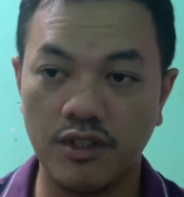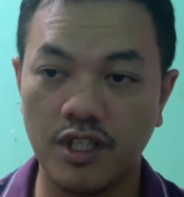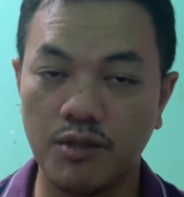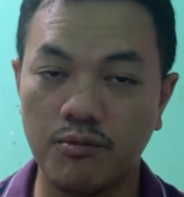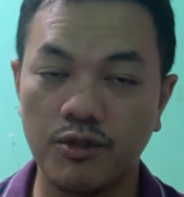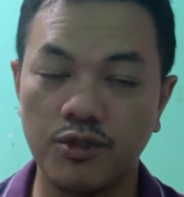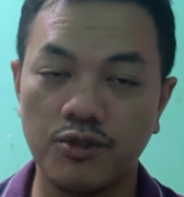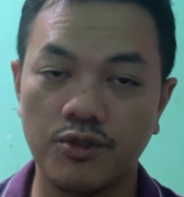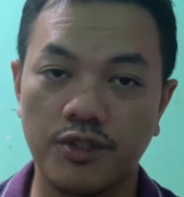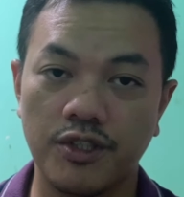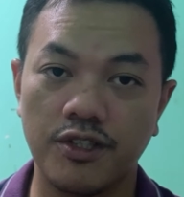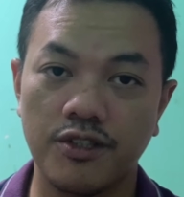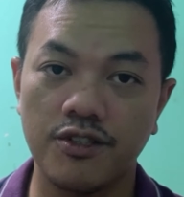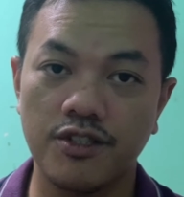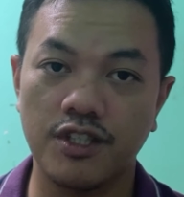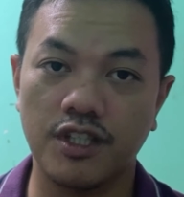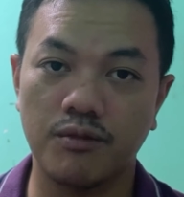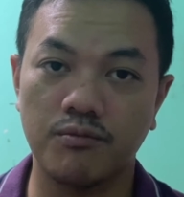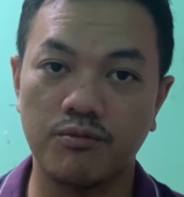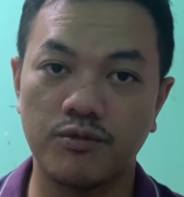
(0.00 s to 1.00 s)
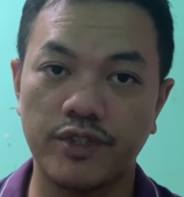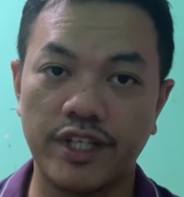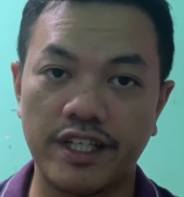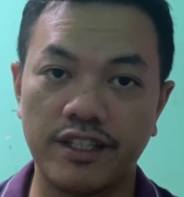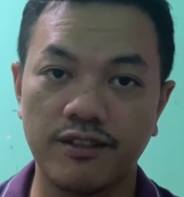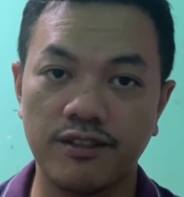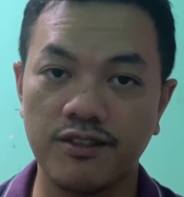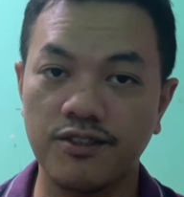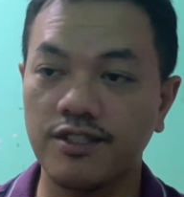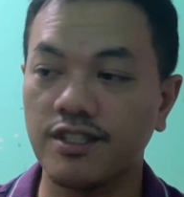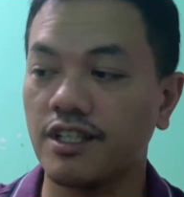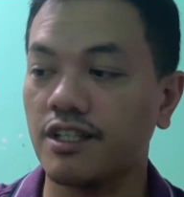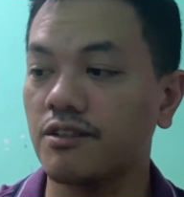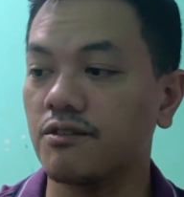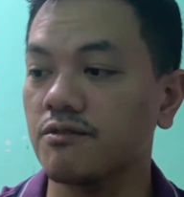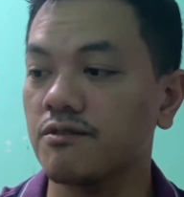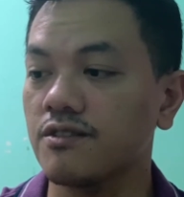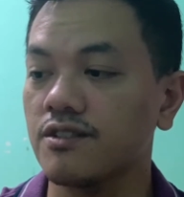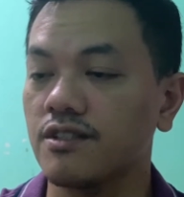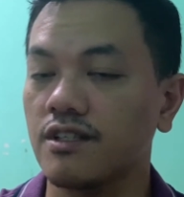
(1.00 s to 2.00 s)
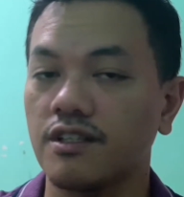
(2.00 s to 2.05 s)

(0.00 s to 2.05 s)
able to hear some rattling sounds,